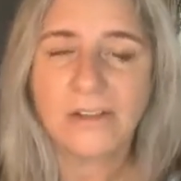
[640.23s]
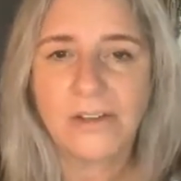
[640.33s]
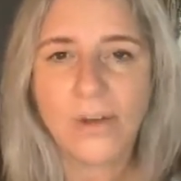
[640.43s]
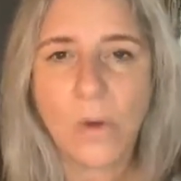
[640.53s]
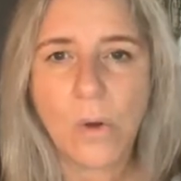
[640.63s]

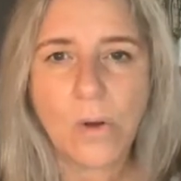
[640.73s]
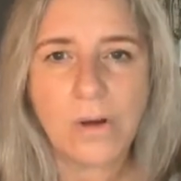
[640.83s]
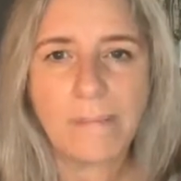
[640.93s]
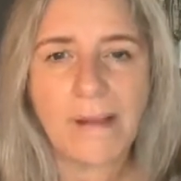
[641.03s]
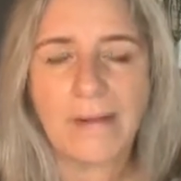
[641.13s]
So it's
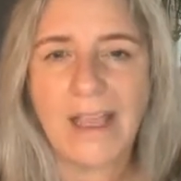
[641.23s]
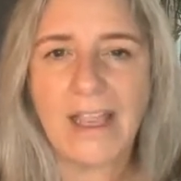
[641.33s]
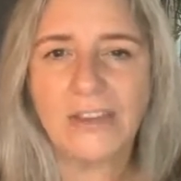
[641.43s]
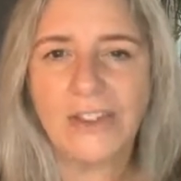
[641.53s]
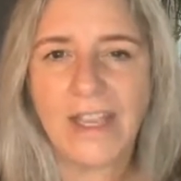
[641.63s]
all about
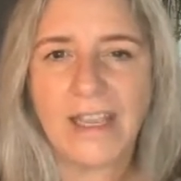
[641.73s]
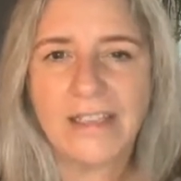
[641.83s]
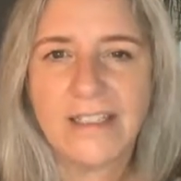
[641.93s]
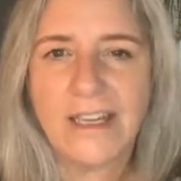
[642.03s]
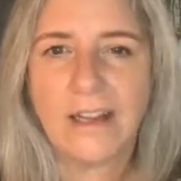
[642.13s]

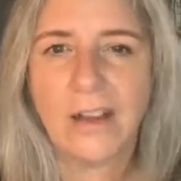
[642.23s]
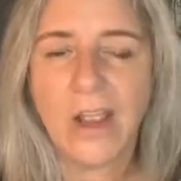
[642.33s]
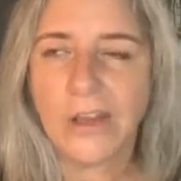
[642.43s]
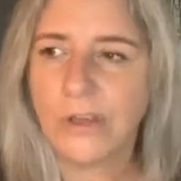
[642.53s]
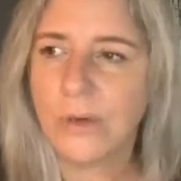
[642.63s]
educating
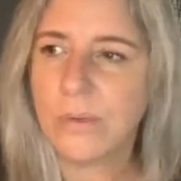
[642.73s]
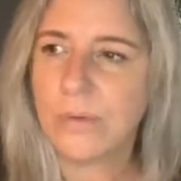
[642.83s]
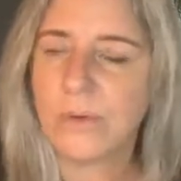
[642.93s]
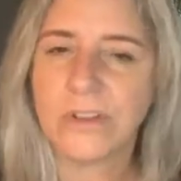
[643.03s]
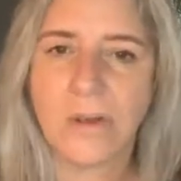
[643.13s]
you
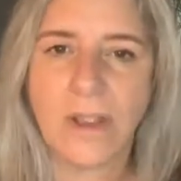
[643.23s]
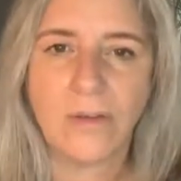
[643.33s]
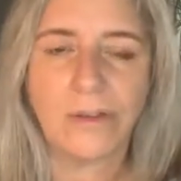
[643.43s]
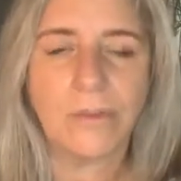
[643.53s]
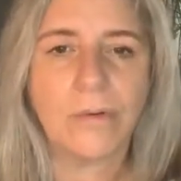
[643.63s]
with what's
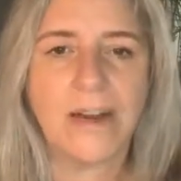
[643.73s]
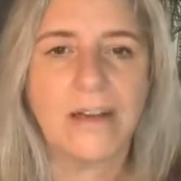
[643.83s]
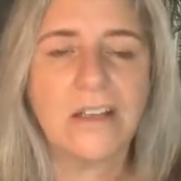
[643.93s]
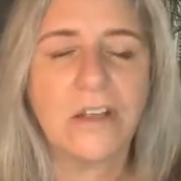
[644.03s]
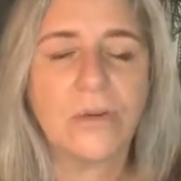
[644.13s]
going on in the
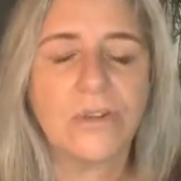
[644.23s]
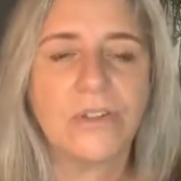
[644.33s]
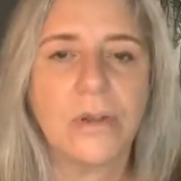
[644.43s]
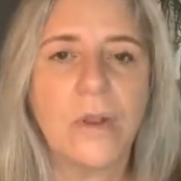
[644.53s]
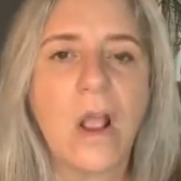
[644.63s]
brain, and
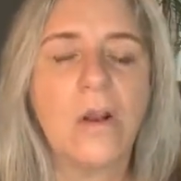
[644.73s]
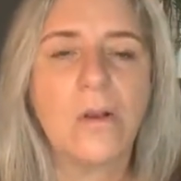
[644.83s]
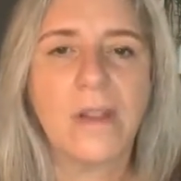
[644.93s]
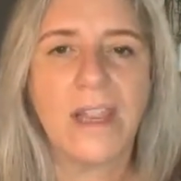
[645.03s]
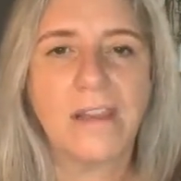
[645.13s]
also
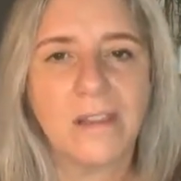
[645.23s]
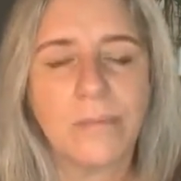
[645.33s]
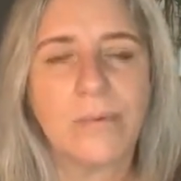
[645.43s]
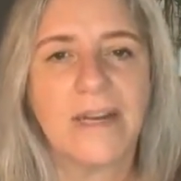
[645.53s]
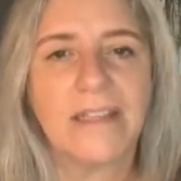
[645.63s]
looking at the
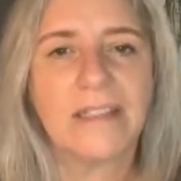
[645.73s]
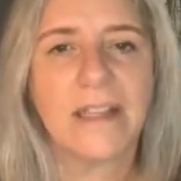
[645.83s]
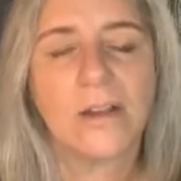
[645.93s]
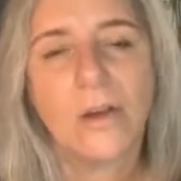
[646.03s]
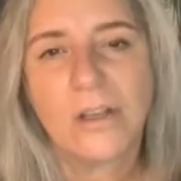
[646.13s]
brain
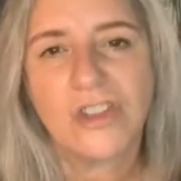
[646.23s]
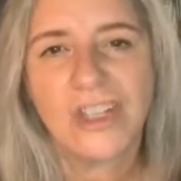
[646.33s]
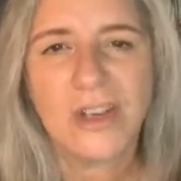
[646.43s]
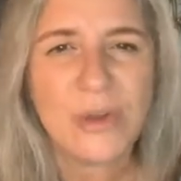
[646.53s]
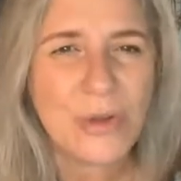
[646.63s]

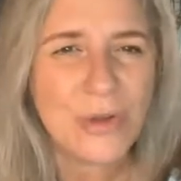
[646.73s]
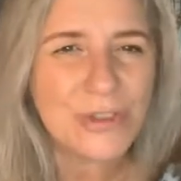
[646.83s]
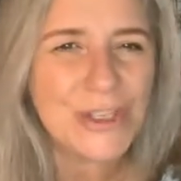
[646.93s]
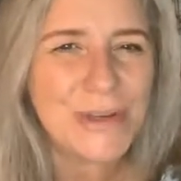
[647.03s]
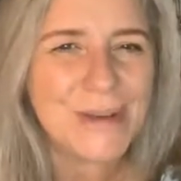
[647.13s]
psychology.
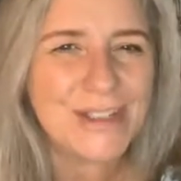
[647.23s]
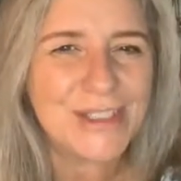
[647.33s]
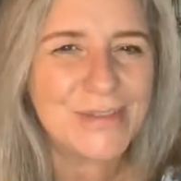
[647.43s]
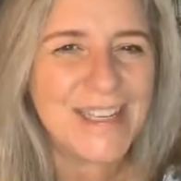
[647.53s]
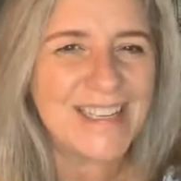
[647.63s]
Not too
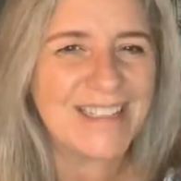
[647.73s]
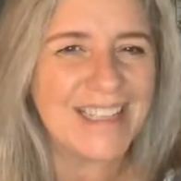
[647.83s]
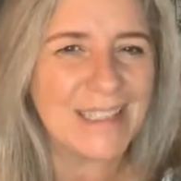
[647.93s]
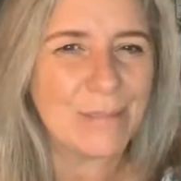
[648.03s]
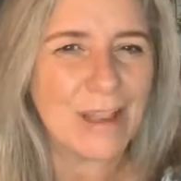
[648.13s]
much of it, because
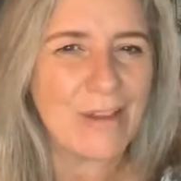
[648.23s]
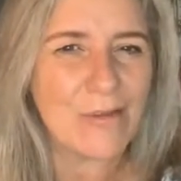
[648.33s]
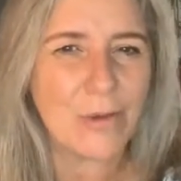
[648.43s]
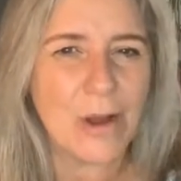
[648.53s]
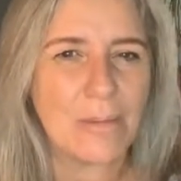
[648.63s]
that's a bit
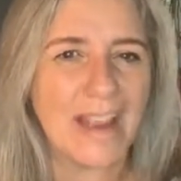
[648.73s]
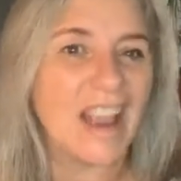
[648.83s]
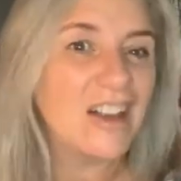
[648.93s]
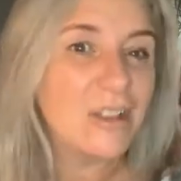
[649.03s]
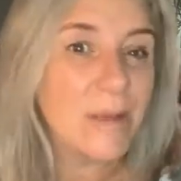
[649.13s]

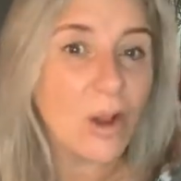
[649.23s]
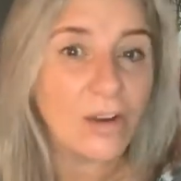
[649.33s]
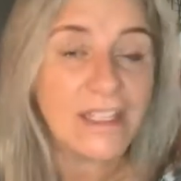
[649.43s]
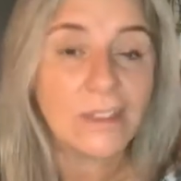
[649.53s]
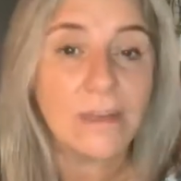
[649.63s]
overwhelming. And to be
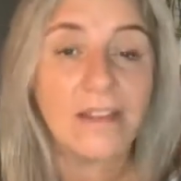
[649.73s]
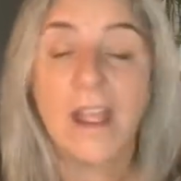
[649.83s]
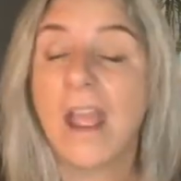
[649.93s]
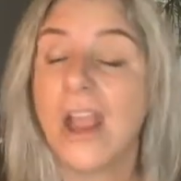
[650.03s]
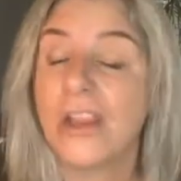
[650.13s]
honest with
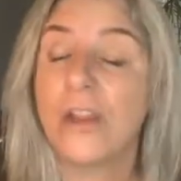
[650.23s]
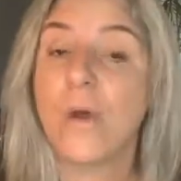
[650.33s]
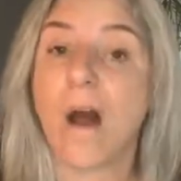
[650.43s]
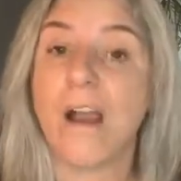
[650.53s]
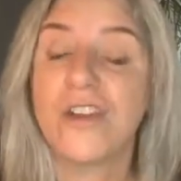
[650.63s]

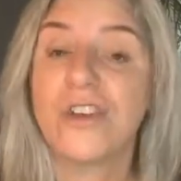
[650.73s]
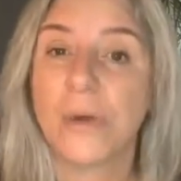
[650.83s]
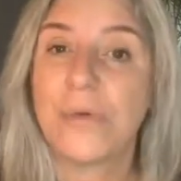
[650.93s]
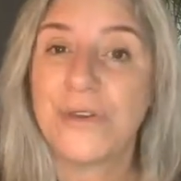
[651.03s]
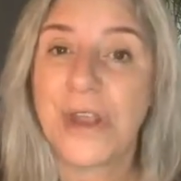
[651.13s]
you, I
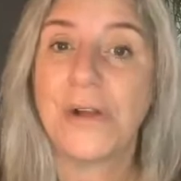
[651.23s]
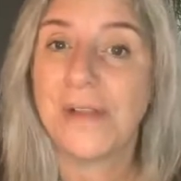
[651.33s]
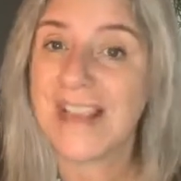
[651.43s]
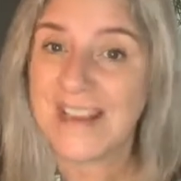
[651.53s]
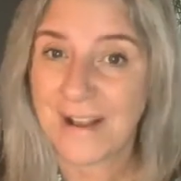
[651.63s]
don't
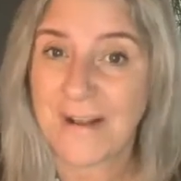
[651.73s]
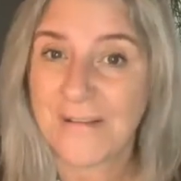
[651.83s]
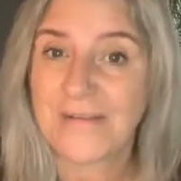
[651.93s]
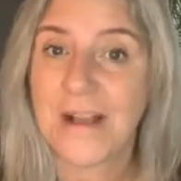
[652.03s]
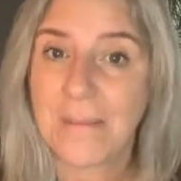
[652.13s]
know
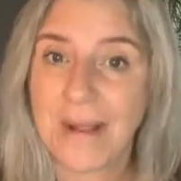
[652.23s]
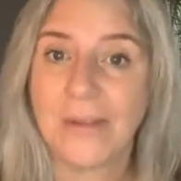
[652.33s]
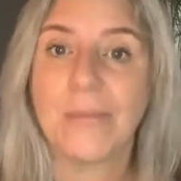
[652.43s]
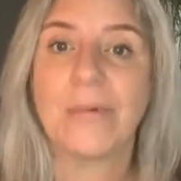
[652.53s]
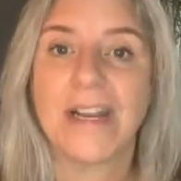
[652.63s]
enough
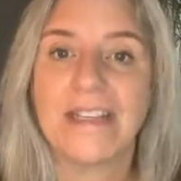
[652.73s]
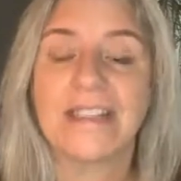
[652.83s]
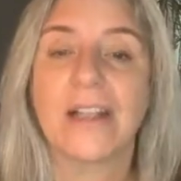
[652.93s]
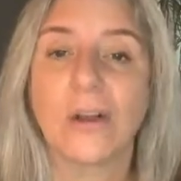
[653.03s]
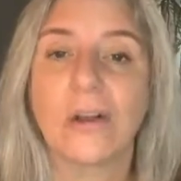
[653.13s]
about the brain
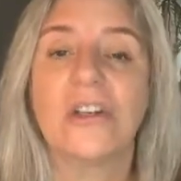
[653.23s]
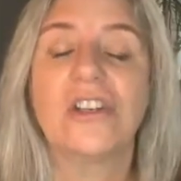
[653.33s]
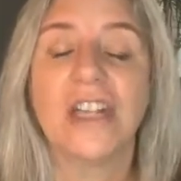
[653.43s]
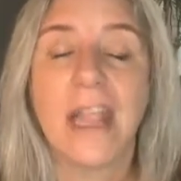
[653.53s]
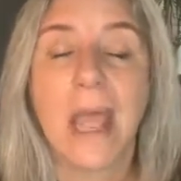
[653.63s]

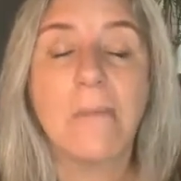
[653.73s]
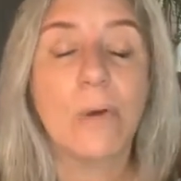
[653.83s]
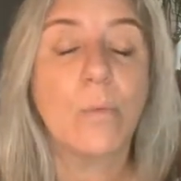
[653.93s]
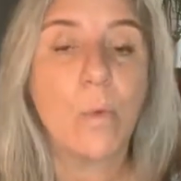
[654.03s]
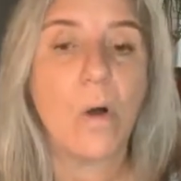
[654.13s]
psychology,
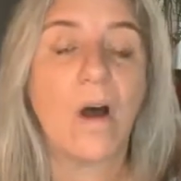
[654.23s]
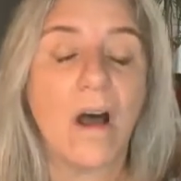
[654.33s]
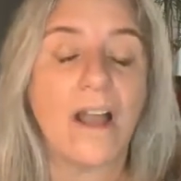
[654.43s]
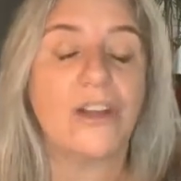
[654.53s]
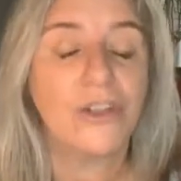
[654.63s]
but what
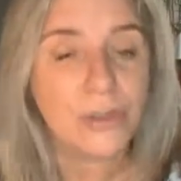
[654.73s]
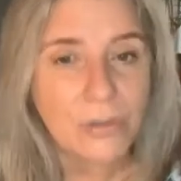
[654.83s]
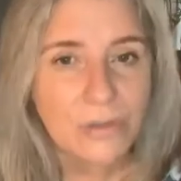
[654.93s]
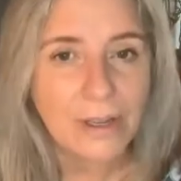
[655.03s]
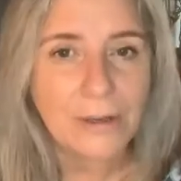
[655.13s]
I
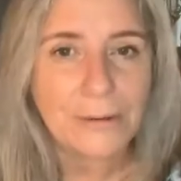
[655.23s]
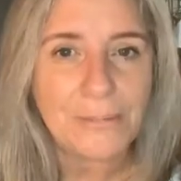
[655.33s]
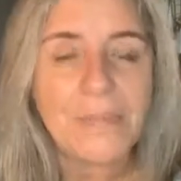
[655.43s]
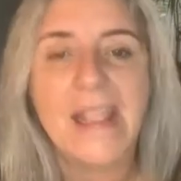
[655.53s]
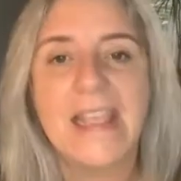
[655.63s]
do know
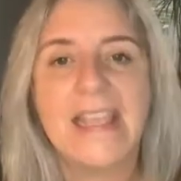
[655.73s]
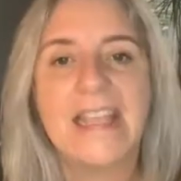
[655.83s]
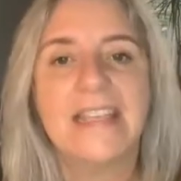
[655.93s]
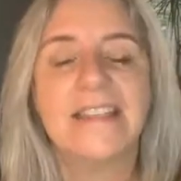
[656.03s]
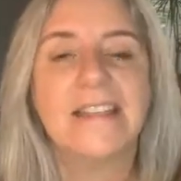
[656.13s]

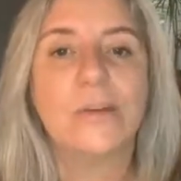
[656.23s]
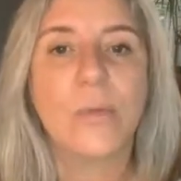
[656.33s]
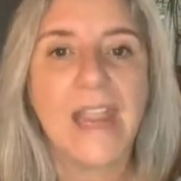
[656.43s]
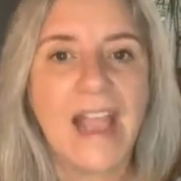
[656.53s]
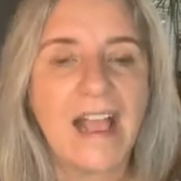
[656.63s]
is
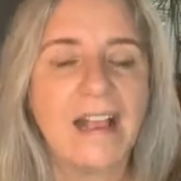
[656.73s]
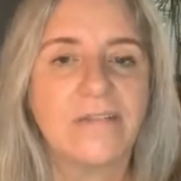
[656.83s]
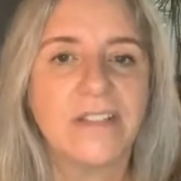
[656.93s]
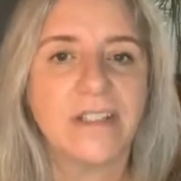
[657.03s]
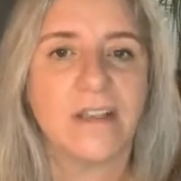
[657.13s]
that we
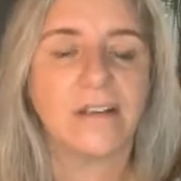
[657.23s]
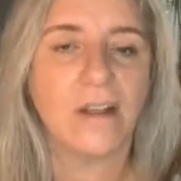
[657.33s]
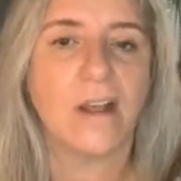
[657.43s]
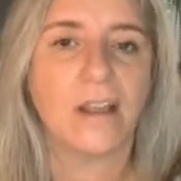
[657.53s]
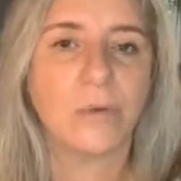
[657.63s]
have certain
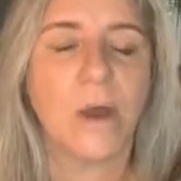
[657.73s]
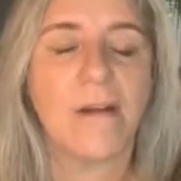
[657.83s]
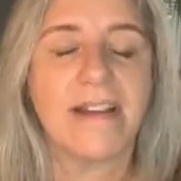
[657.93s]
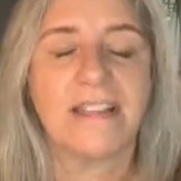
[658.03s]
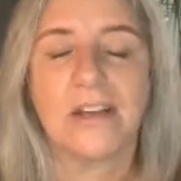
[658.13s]

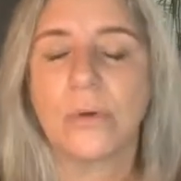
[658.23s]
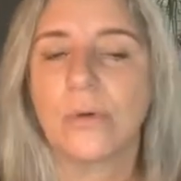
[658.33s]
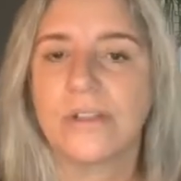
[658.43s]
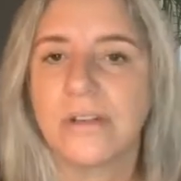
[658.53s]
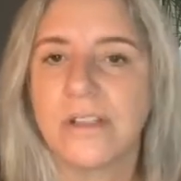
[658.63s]
hardwirings, and
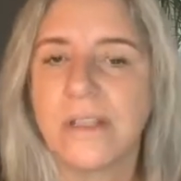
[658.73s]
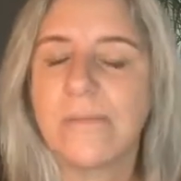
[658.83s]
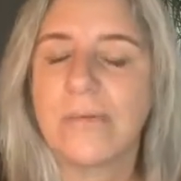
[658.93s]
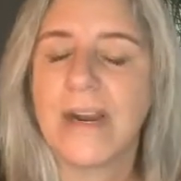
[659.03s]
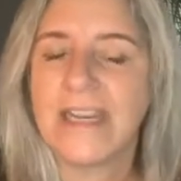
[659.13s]
also that the
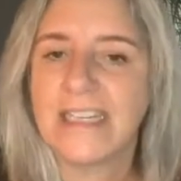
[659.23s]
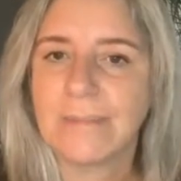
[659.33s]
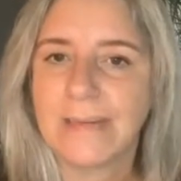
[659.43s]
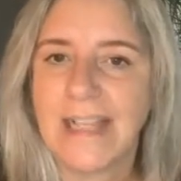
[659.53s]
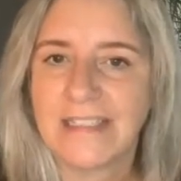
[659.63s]
brain
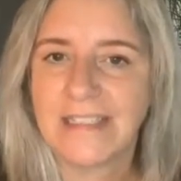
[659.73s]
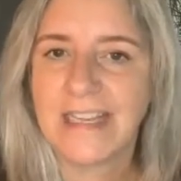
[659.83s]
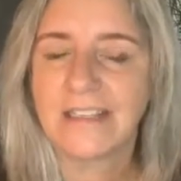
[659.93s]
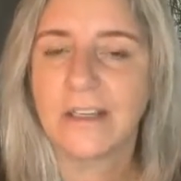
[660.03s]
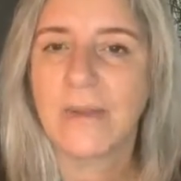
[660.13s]
is
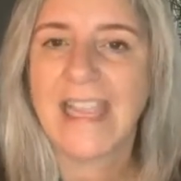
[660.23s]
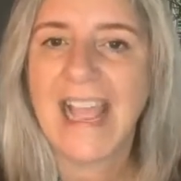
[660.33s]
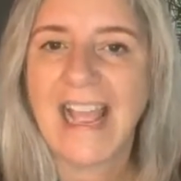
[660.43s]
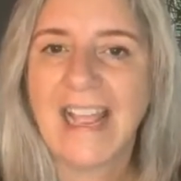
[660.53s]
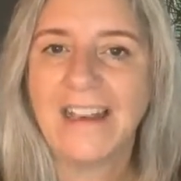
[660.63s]
plastic, so it
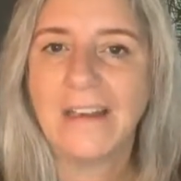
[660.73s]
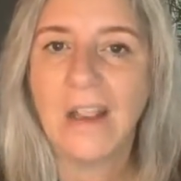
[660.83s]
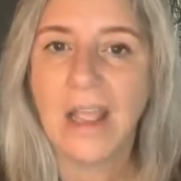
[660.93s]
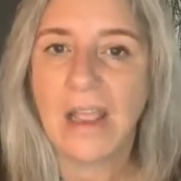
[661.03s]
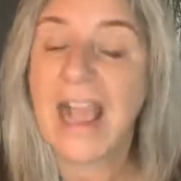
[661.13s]

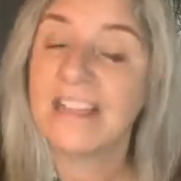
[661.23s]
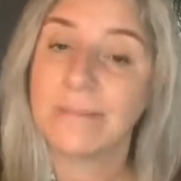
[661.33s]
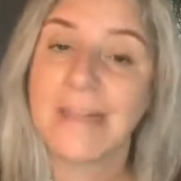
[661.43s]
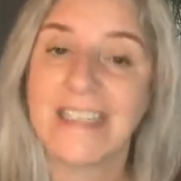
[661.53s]
has a